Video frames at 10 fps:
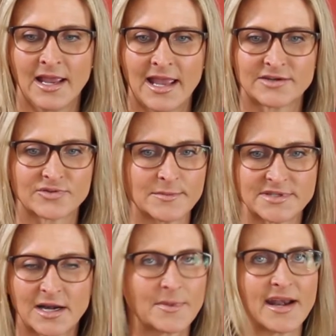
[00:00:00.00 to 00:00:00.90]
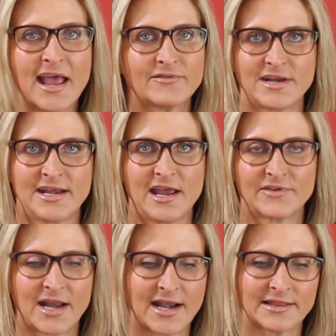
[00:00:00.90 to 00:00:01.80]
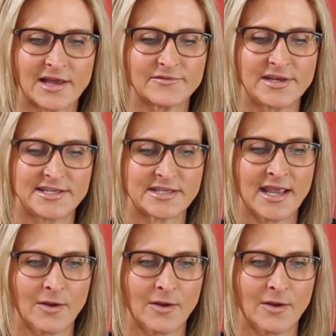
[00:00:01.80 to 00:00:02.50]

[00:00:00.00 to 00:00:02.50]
And Trump said, I'm not having any of it. And I love that he's